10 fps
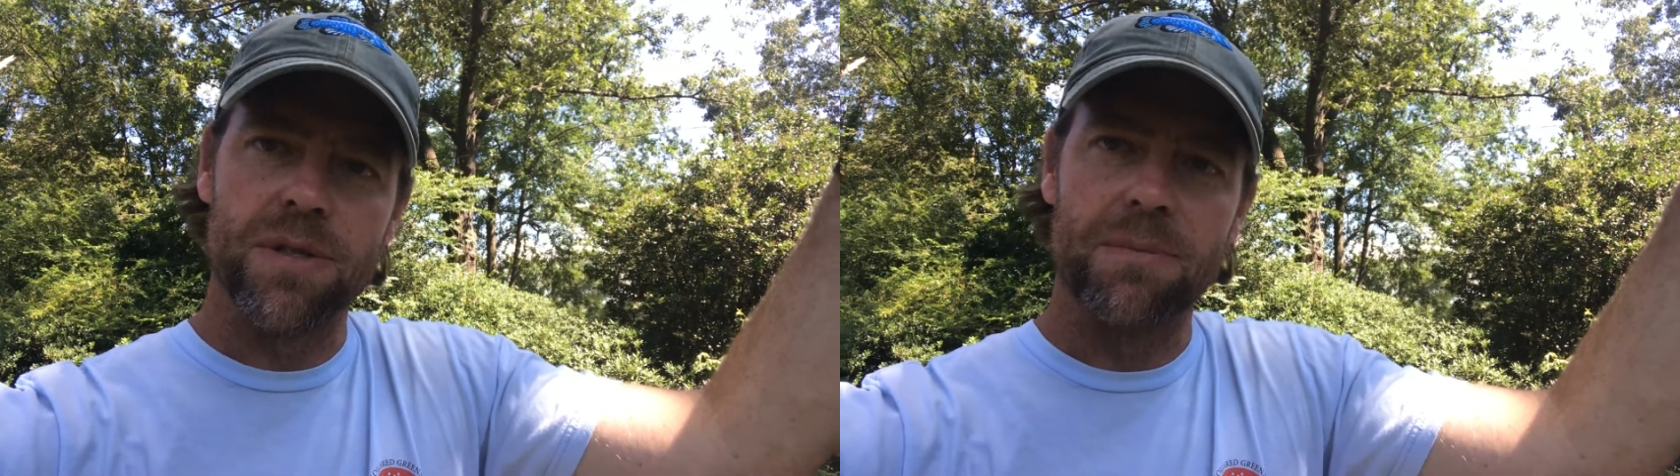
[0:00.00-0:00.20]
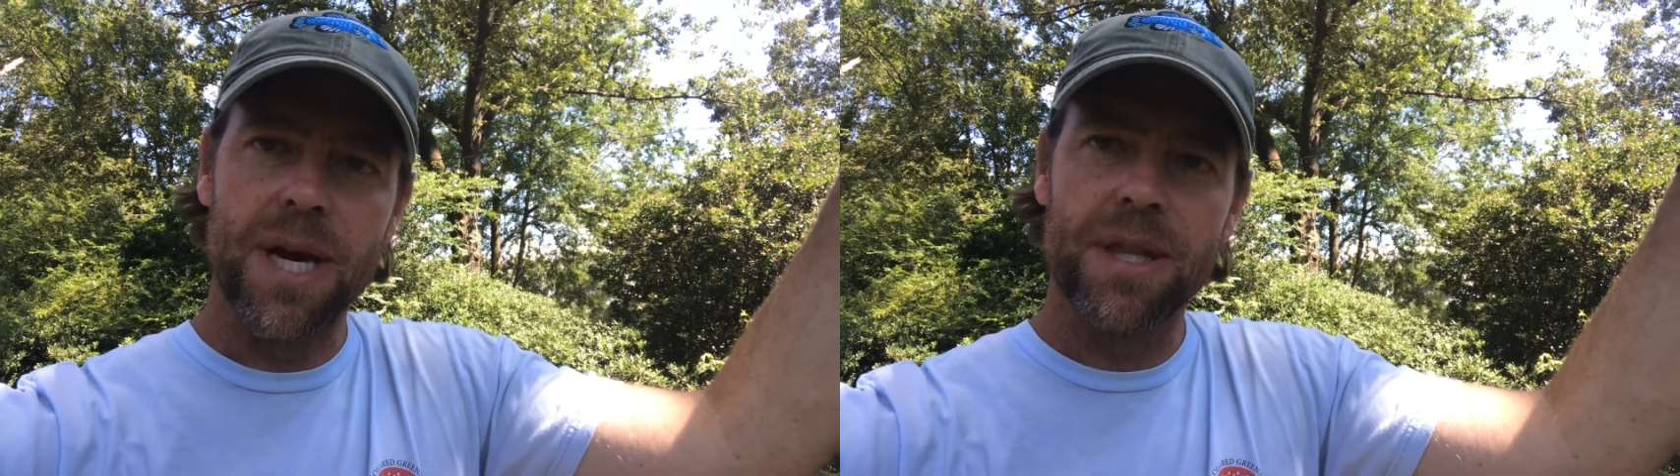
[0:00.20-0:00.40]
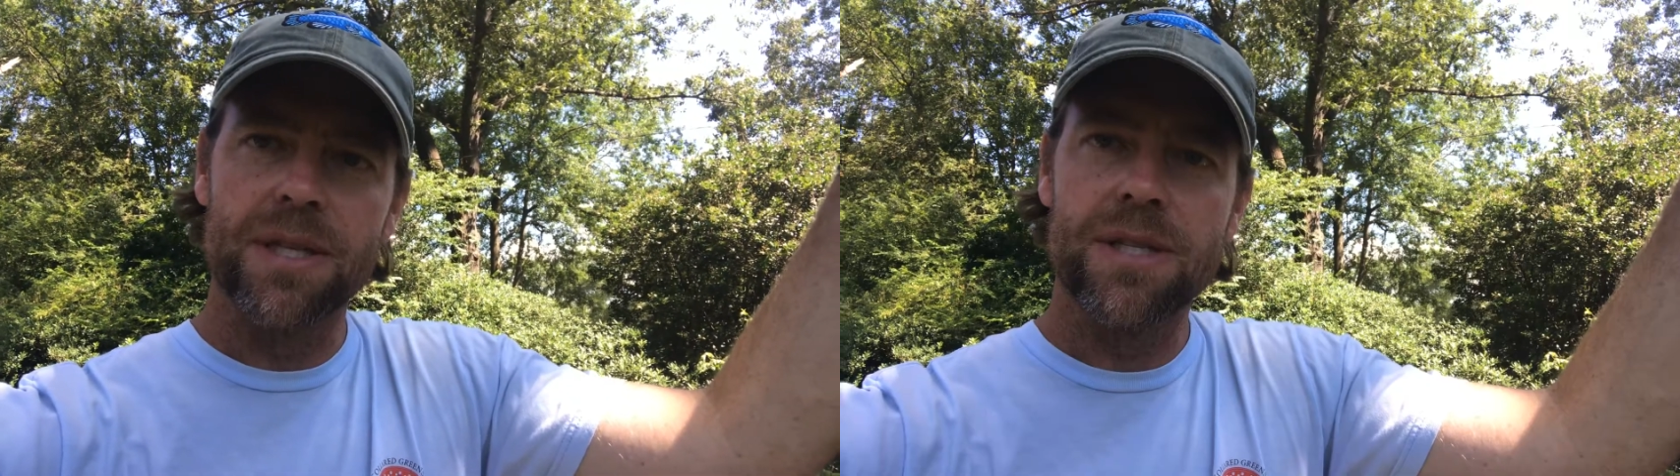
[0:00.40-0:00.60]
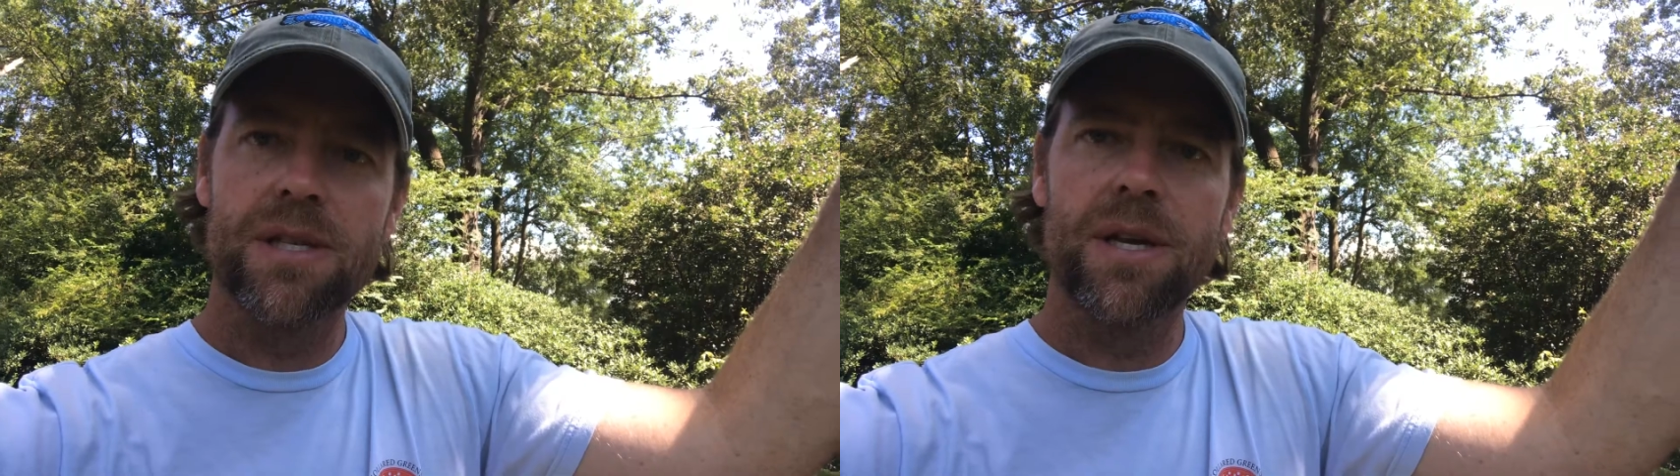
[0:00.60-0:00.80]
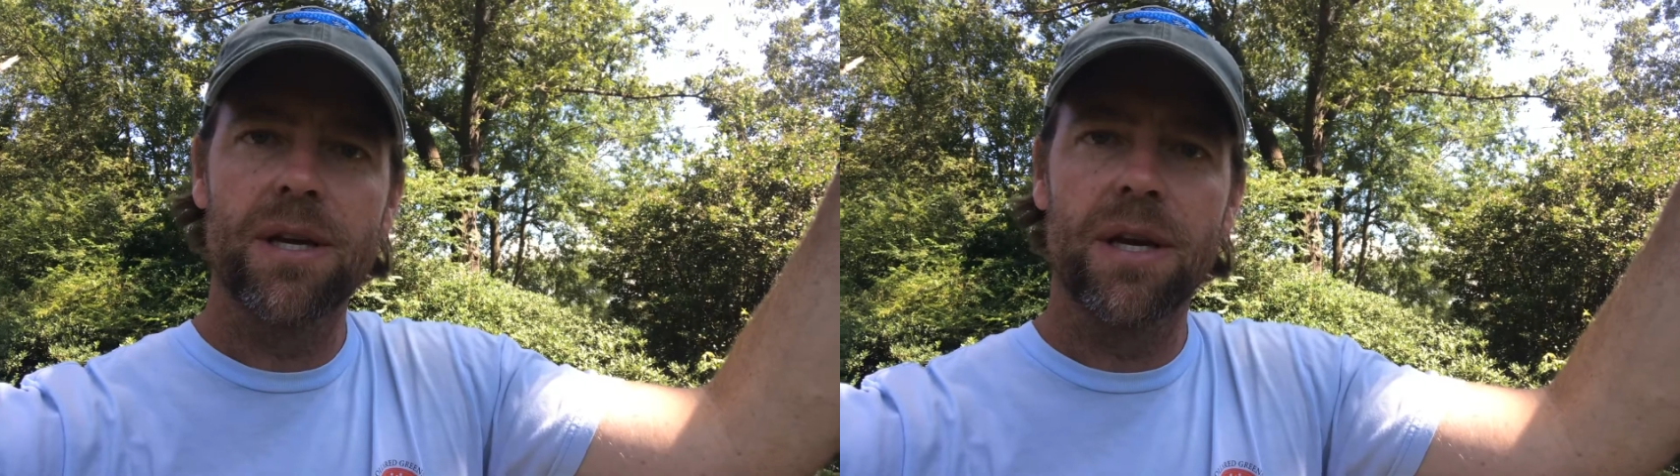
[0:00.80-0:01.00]
and
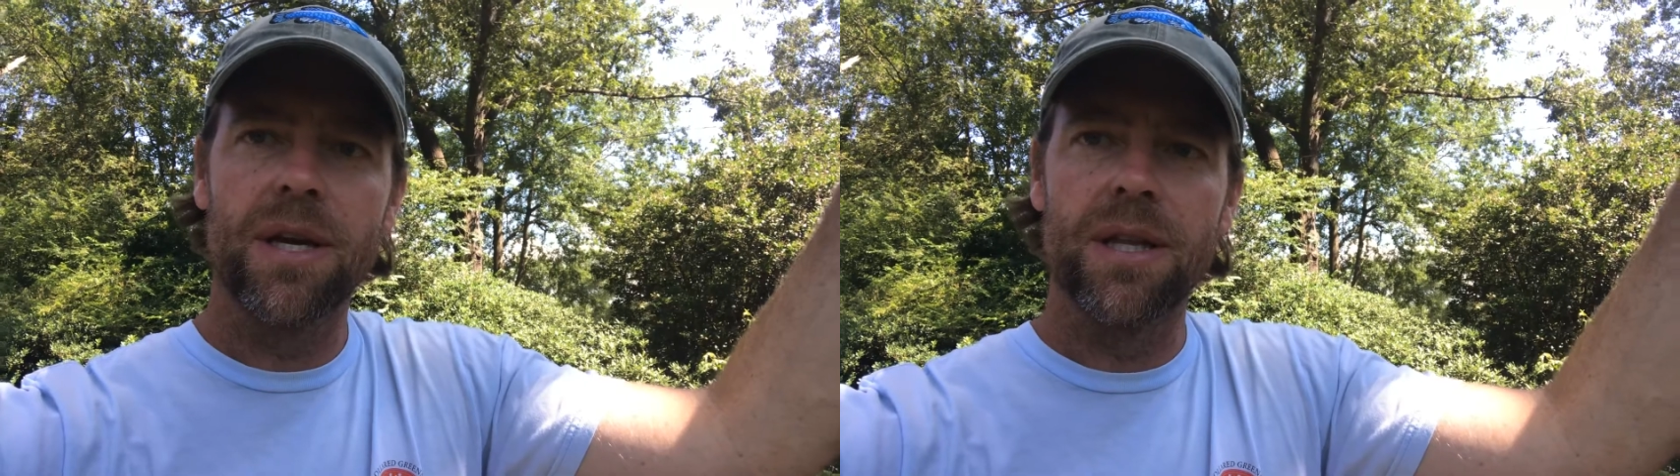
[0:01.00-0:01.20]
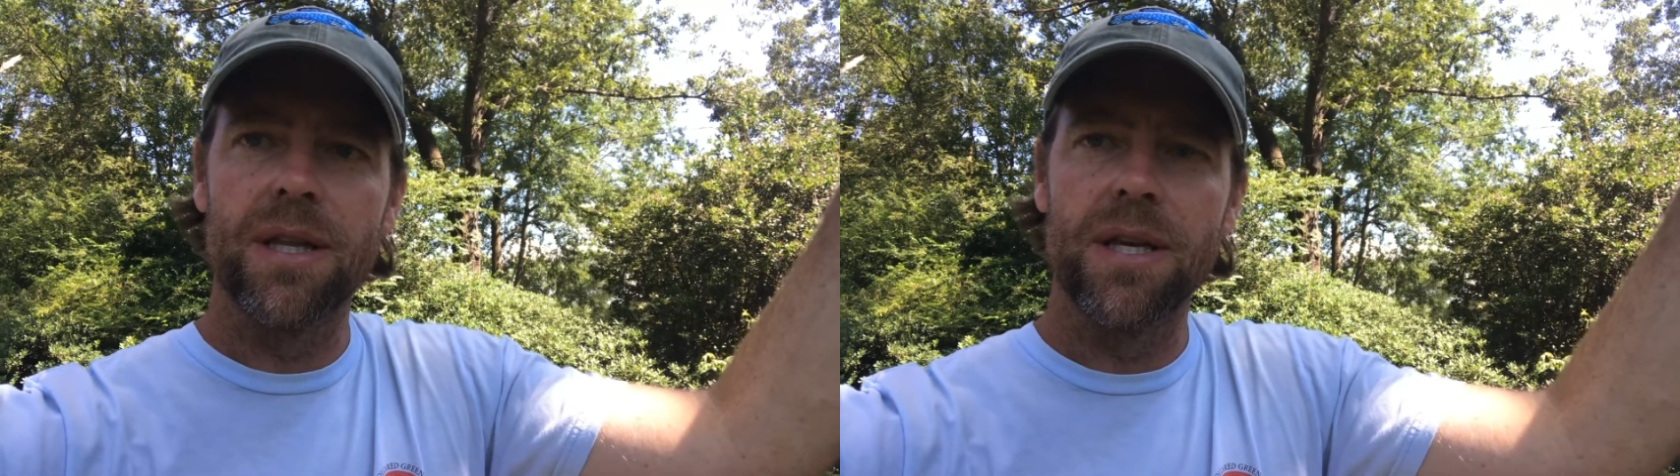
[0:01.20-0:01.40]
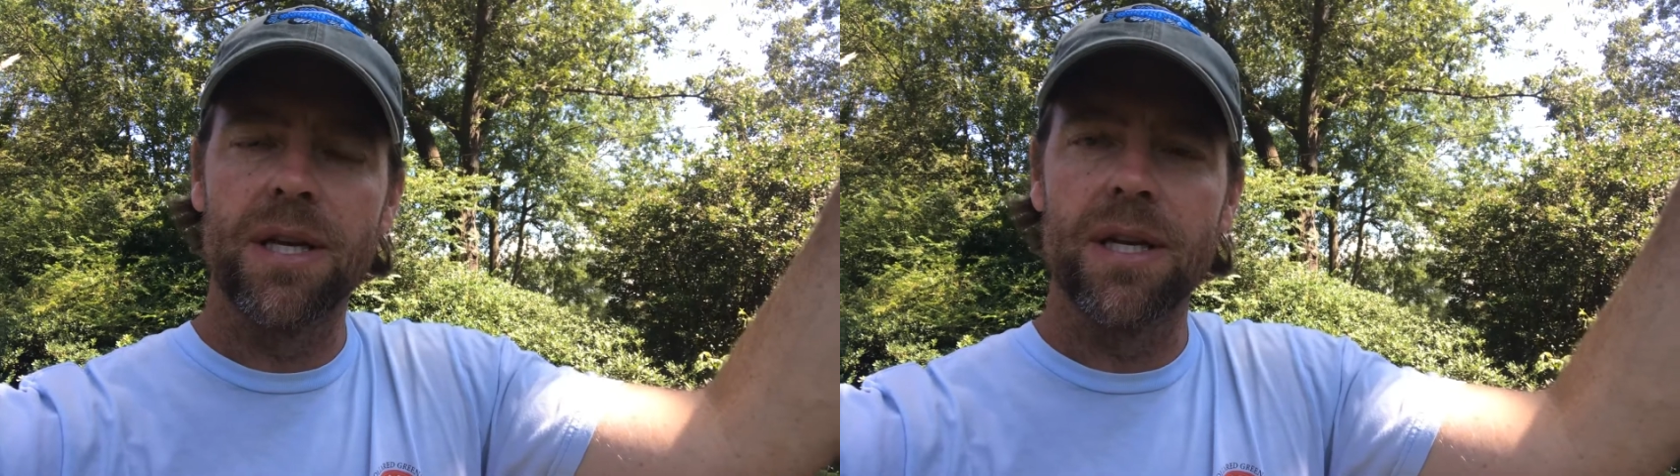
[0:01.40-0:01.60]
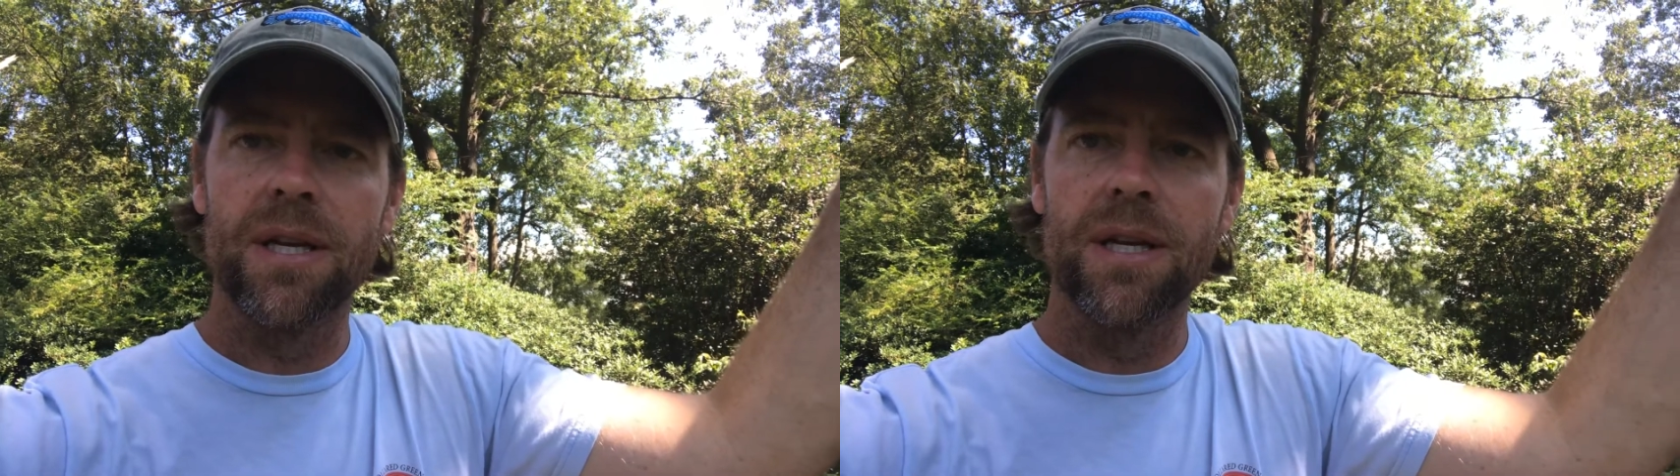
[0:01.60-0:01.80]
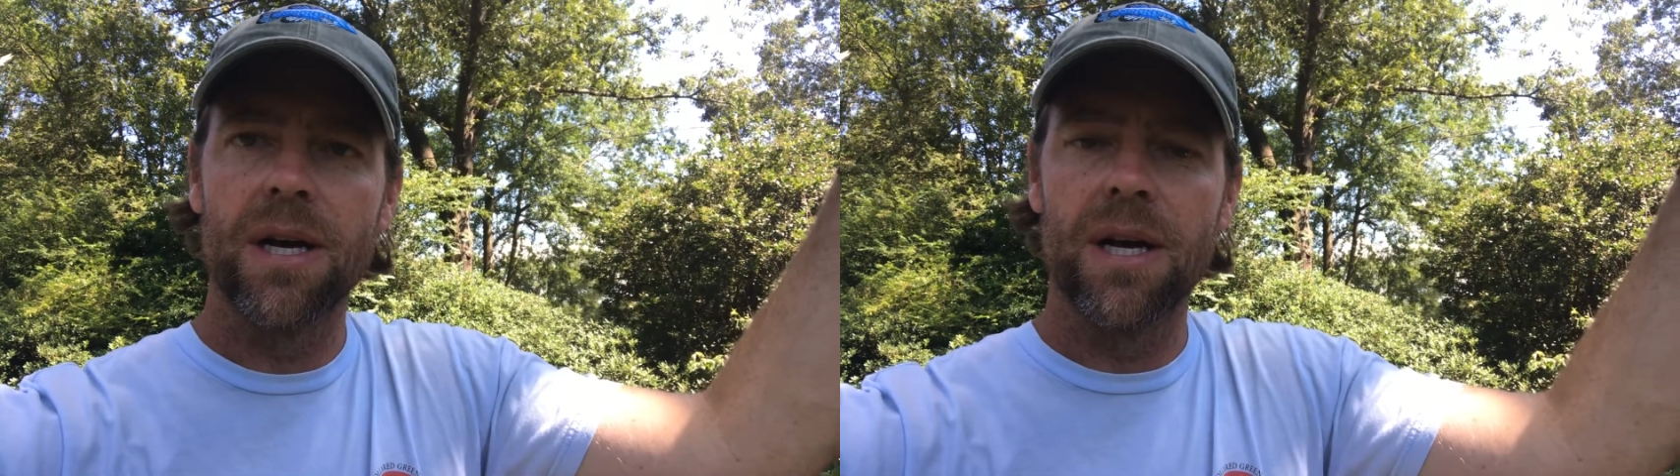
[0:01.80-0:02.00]
methods, and then